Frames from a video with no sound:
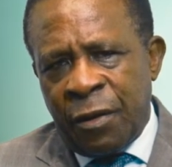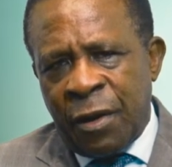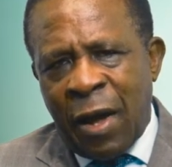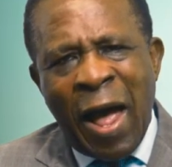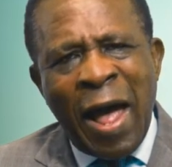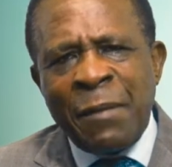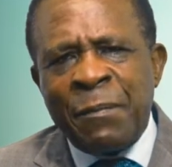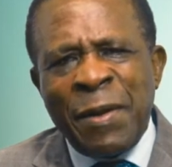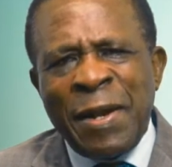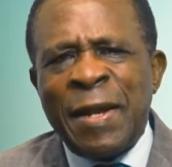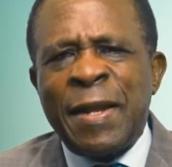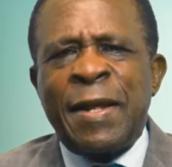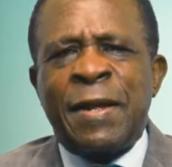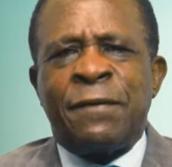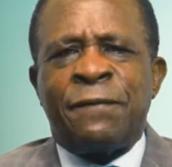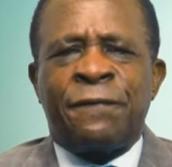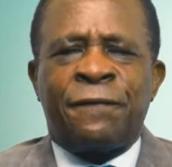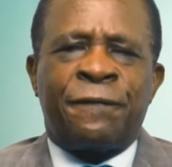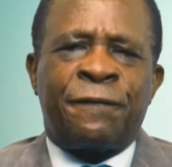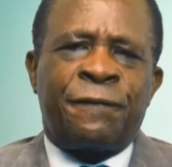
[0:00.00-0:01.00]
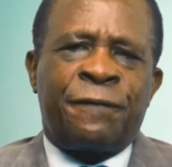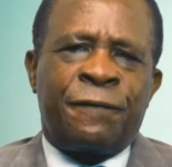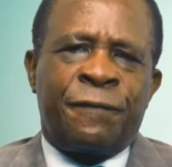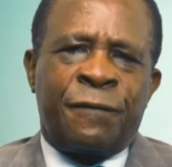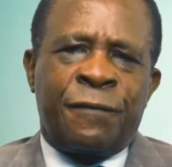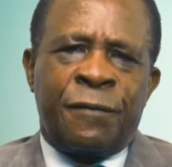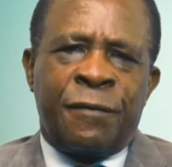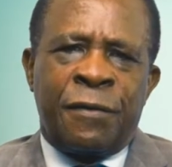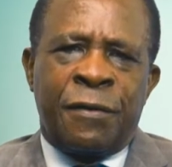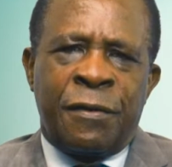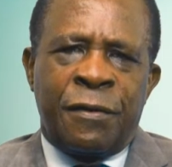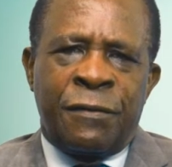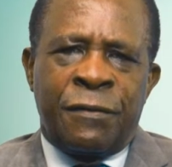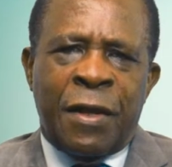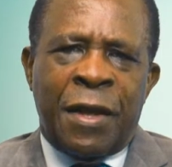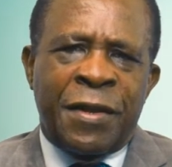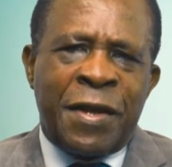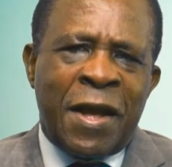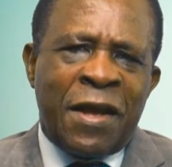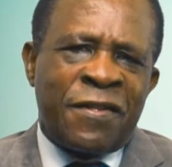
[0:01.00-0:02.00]
I believe
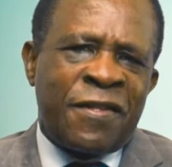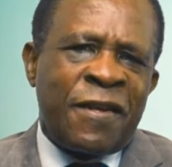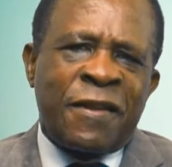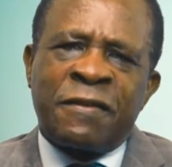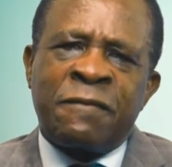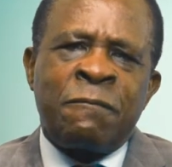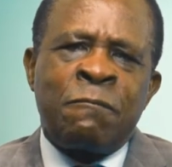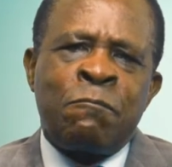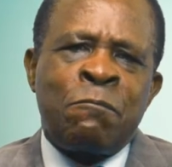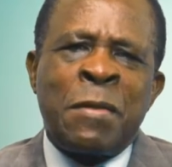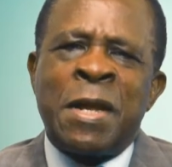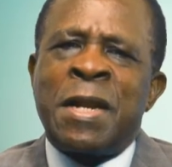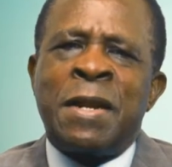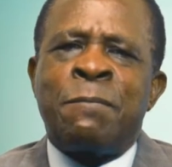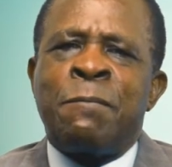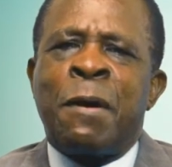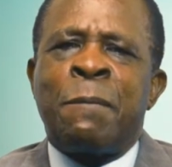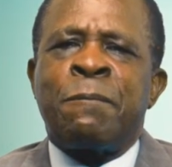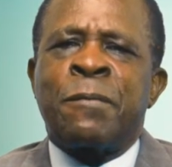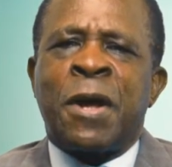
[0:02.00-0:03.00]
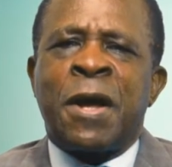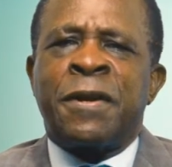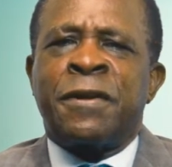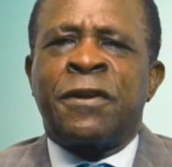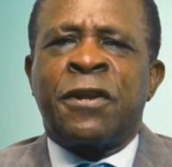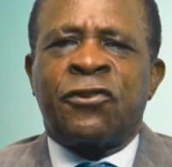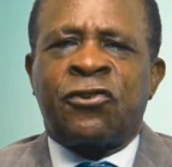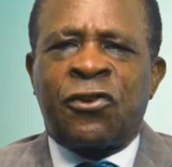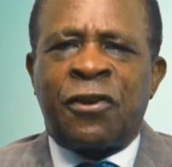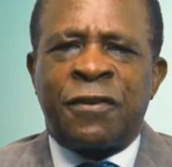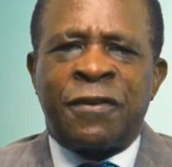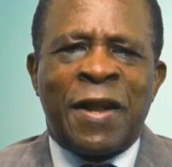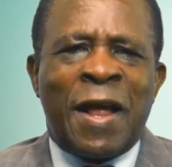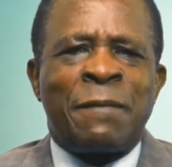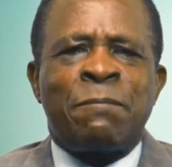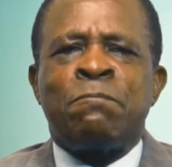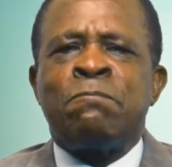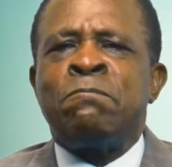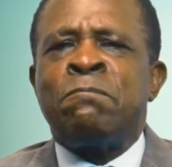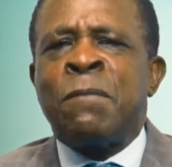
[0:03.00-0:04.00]
that there are certain minimum conditions
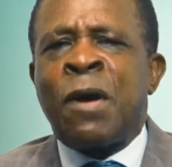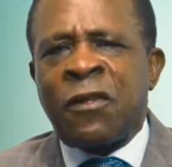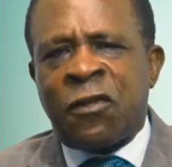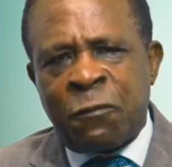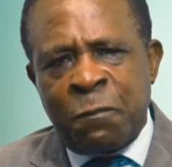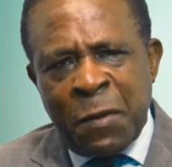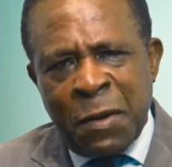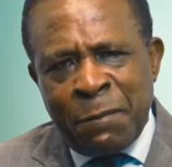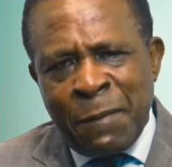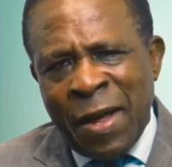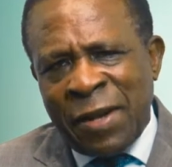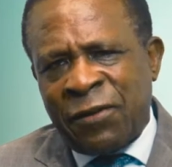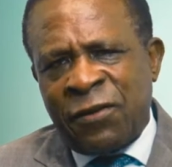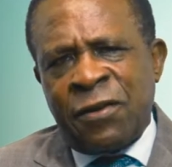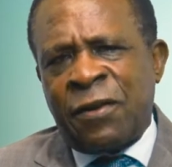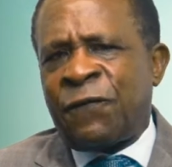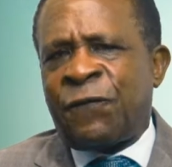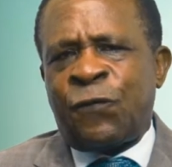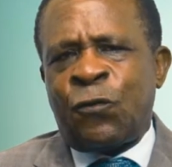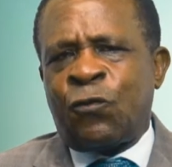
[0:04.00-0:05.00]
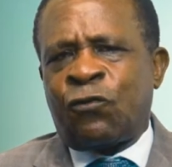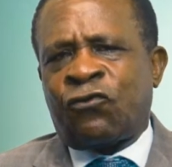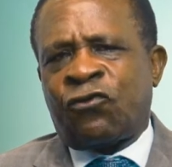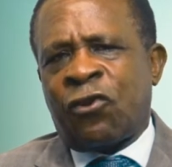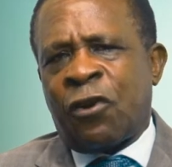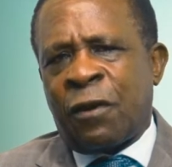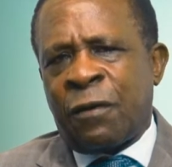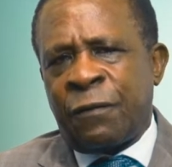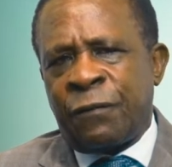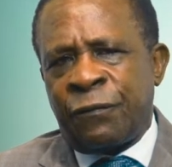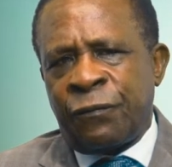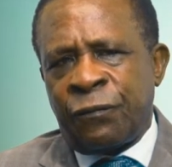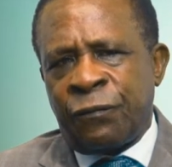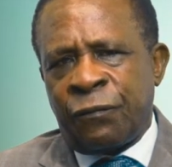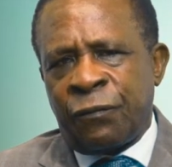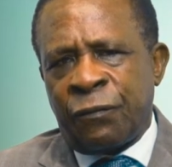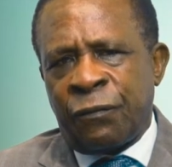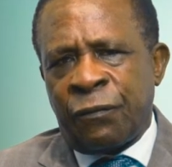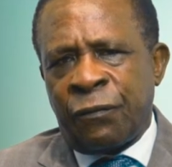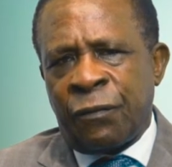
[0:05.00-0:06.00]
that must be met in the future
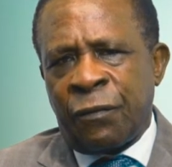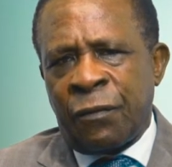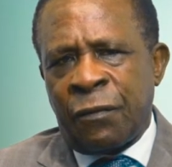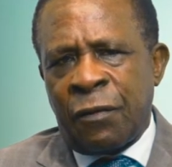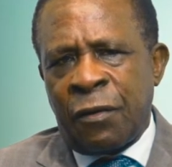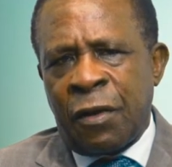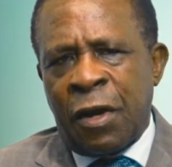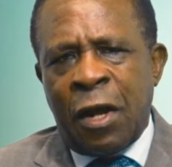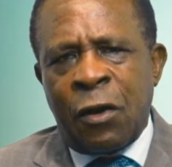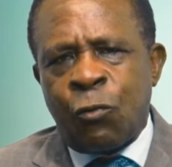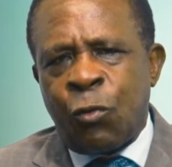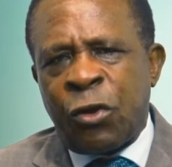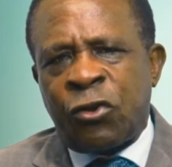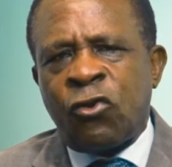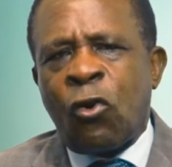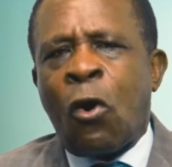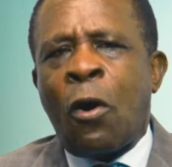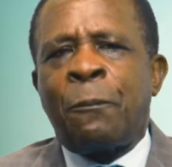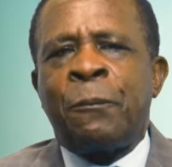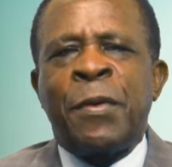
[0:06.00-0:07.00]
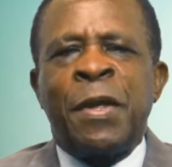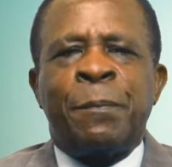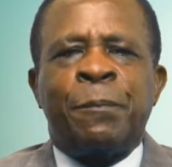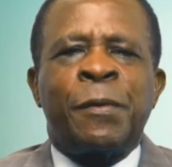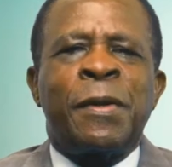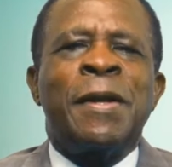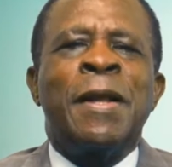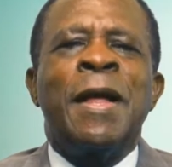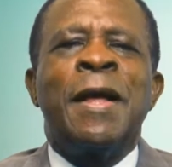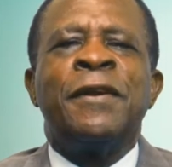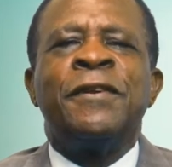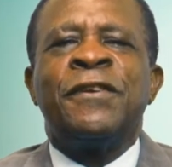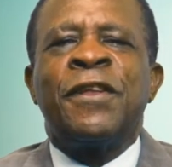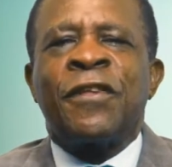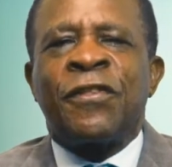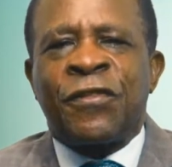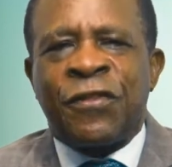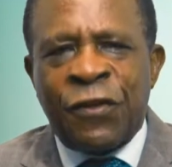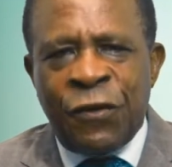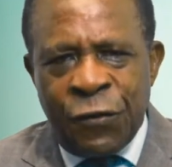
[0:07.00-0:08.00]
and which our people
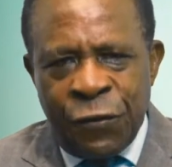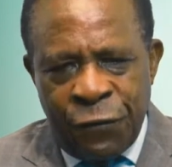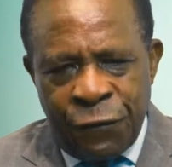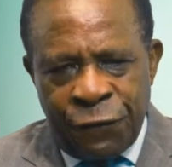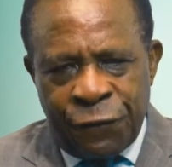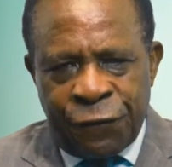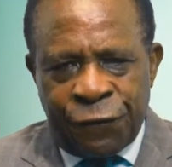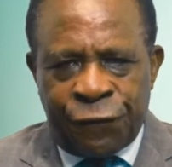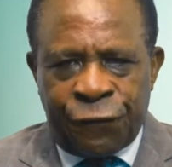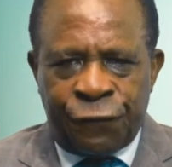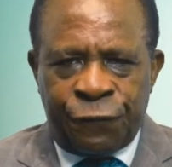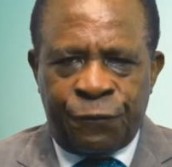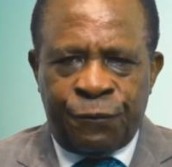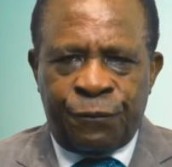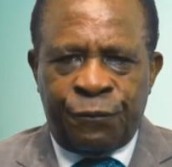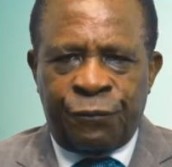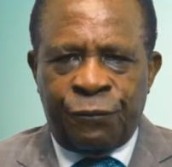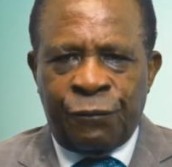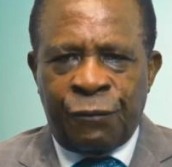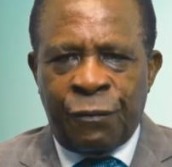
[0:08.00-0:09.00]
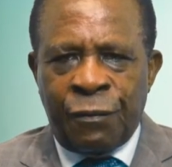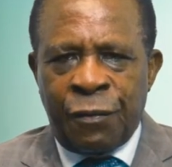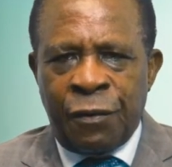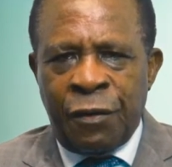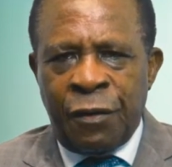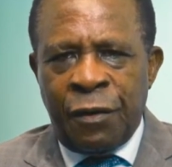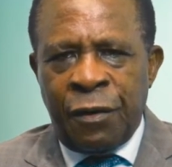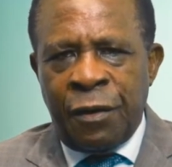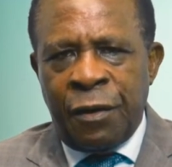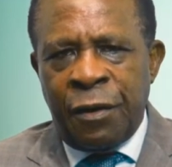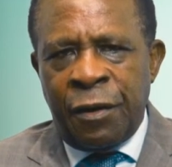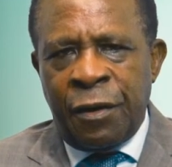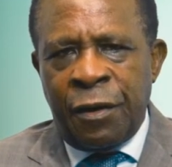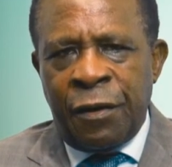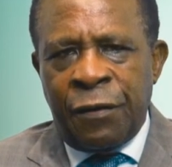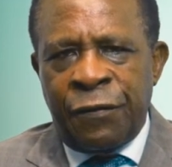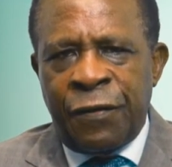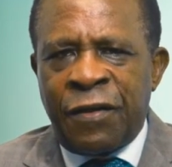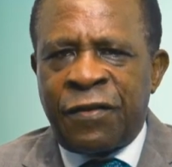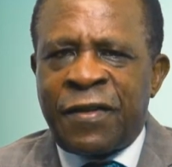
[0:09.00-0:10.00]
deserve.
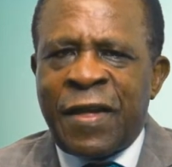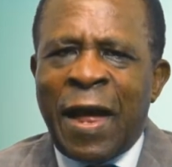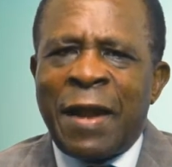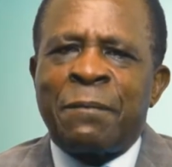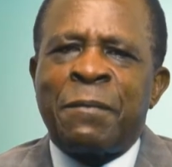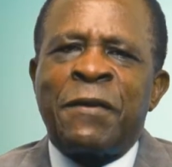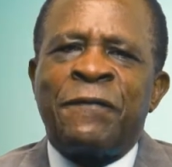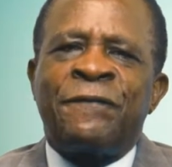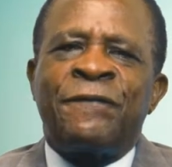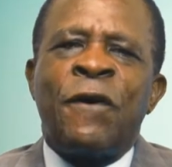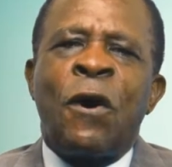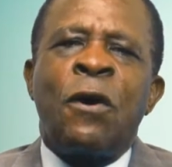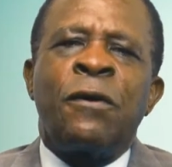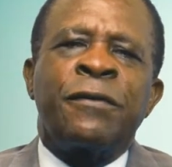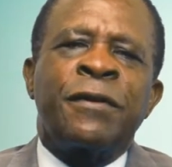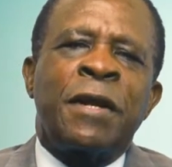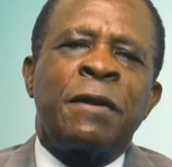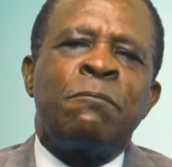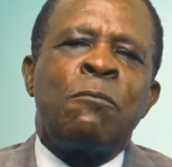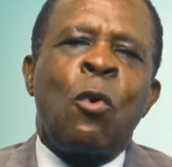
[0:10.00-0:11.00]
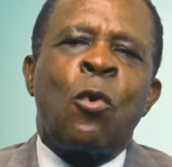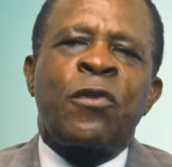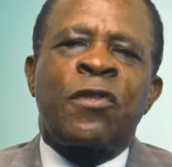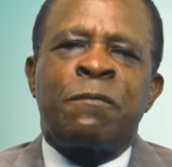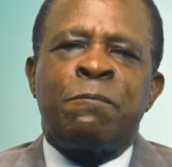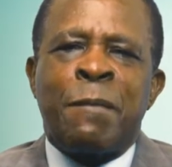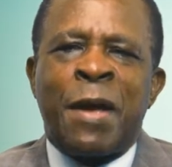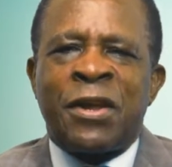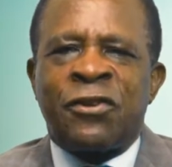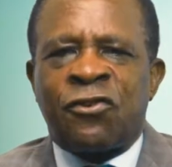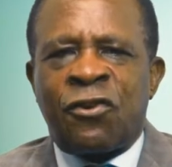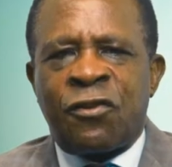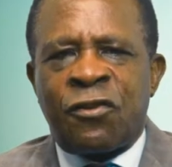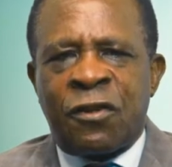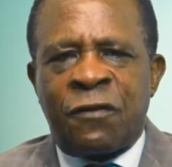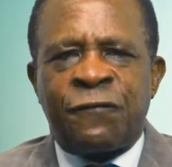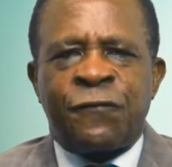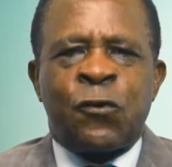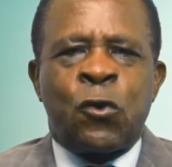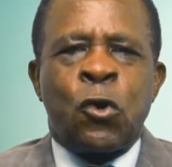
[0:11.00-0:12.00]
This can be found in most measures
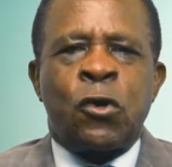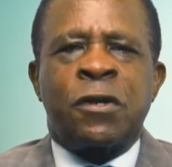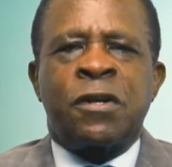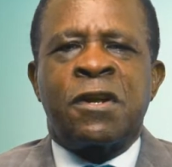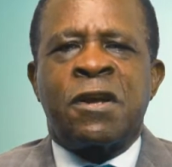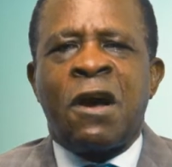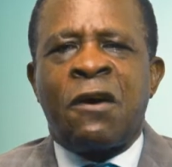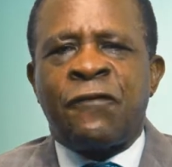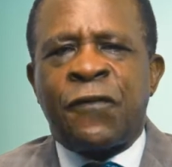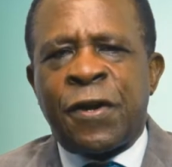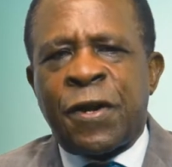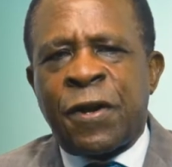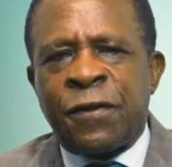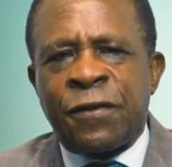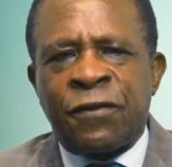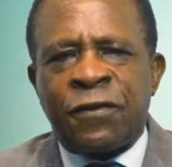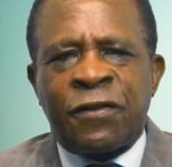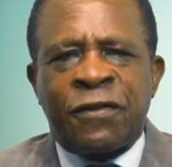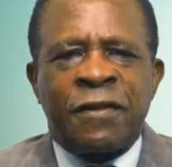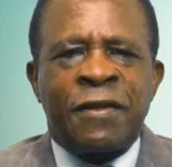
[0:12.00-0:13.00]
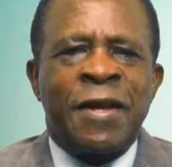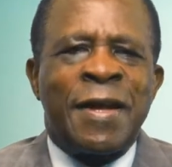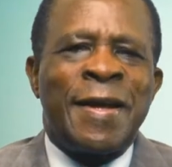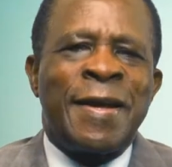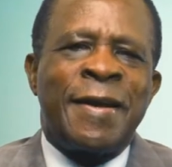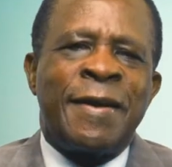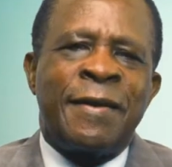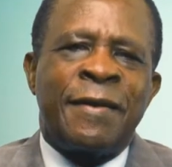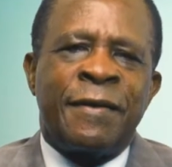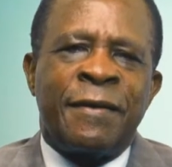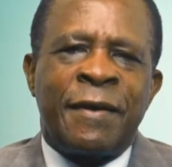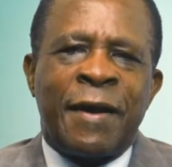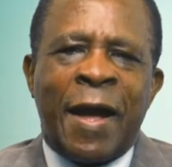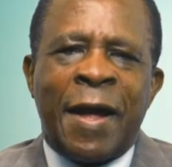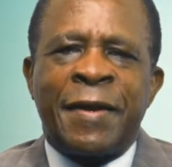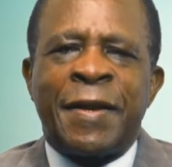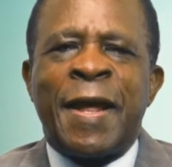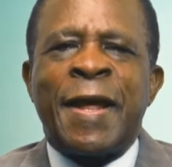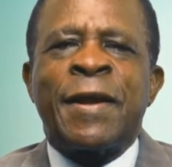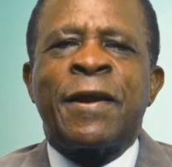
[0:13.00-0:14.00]
of good governance,
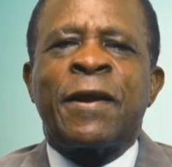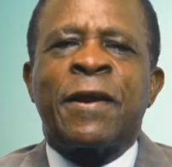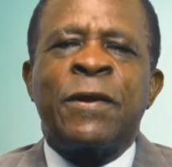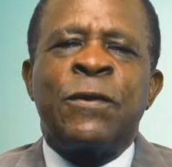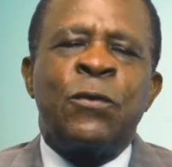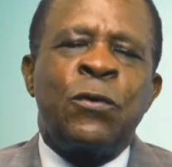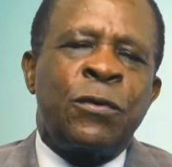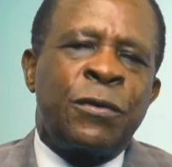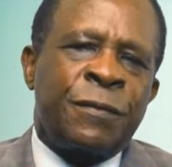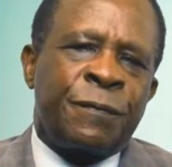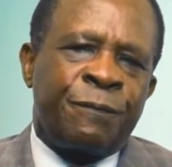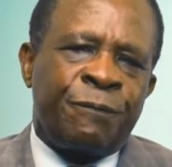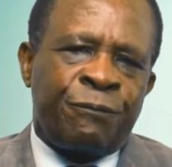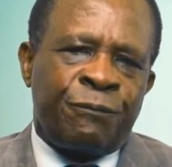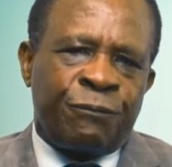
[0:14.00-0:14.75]
and they include